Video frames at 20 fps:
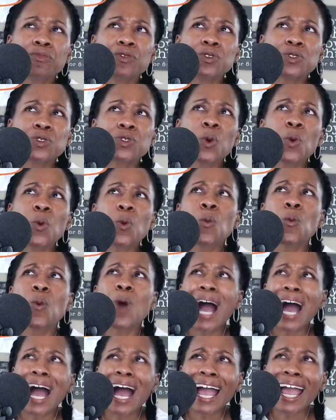So
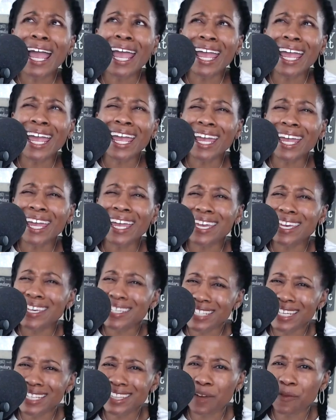why
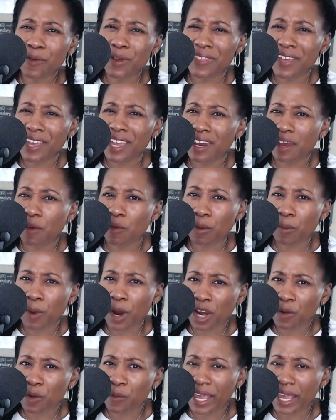is it that we think in network
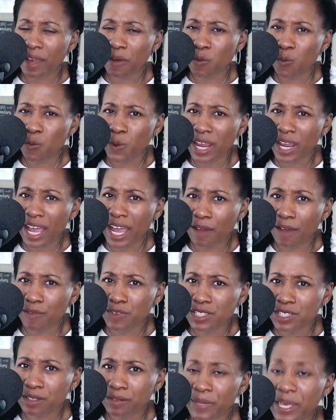marketing we we
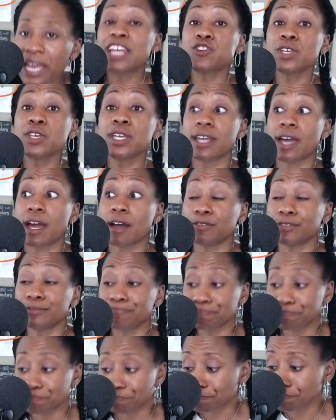have to? Interesting enough,
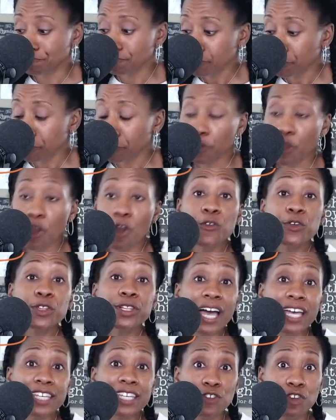over
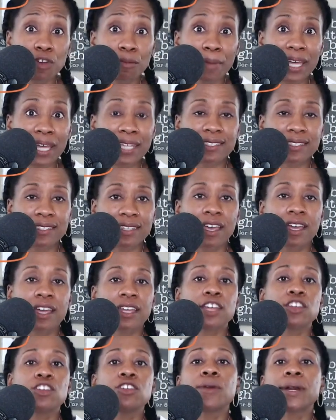the last few months,
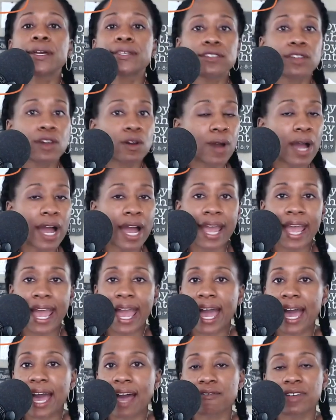now you guys know I
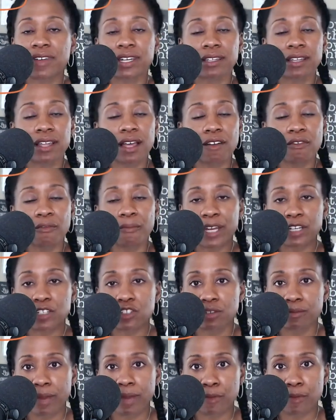have and love my
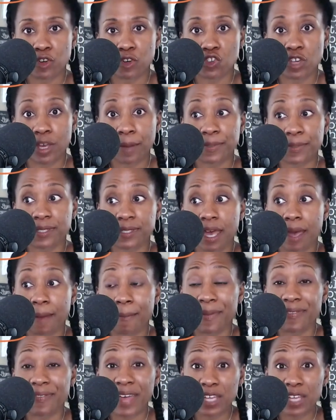two memberships,
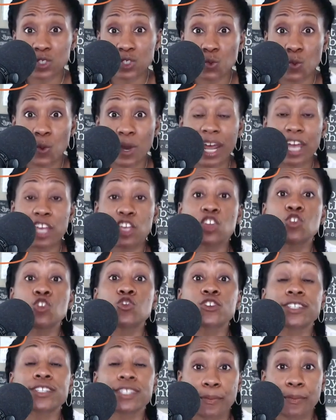um, and that's what I
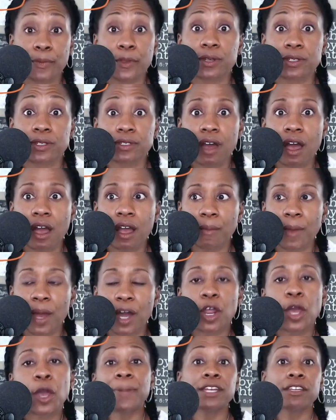usually typically talk
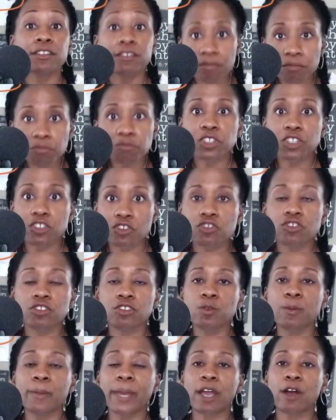about. But
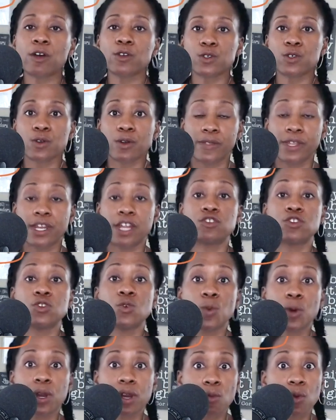did you may also know that I
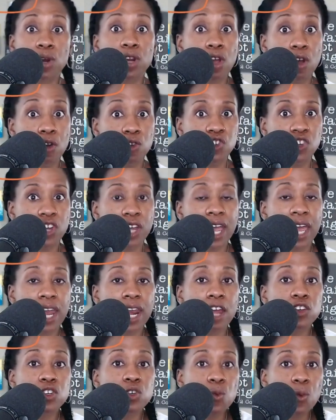do one-on-one coaching
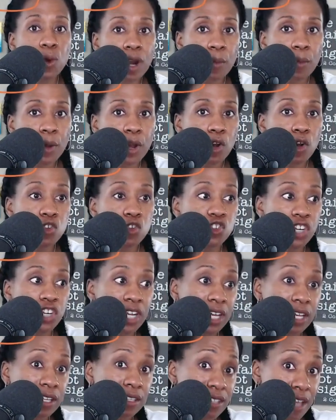and I do one-on-one
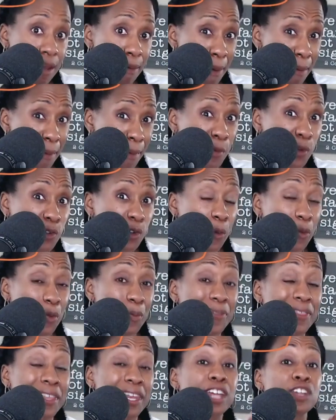coaching inside my
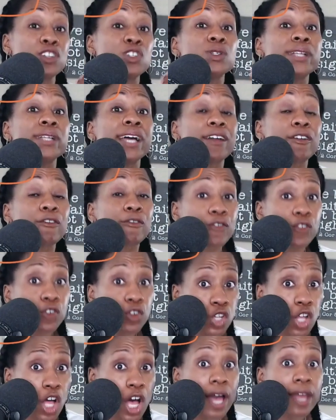memberships, but then I do like
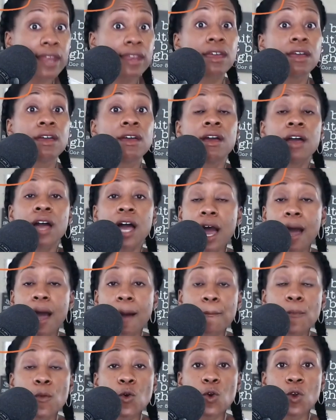full-on
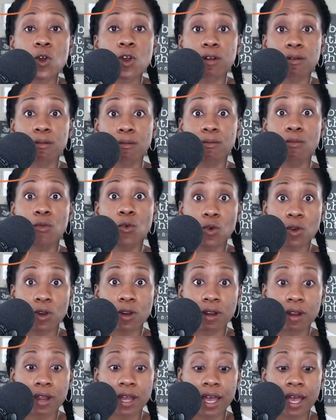uh, more
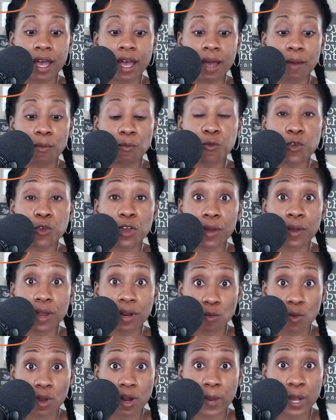more uh,
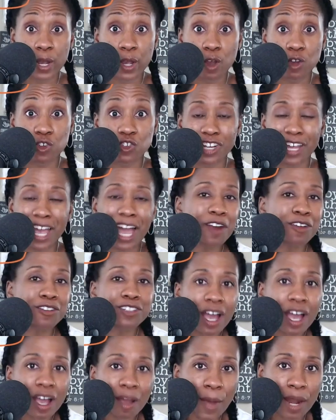frequent one-on-one coaching. I
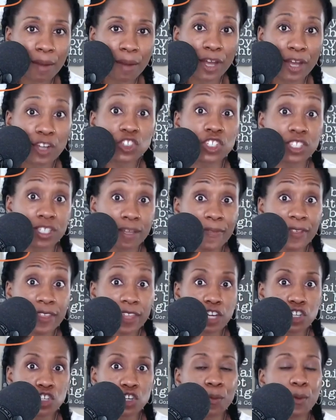don't talk about it much. It's
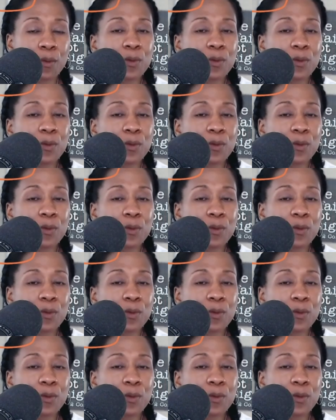something I do.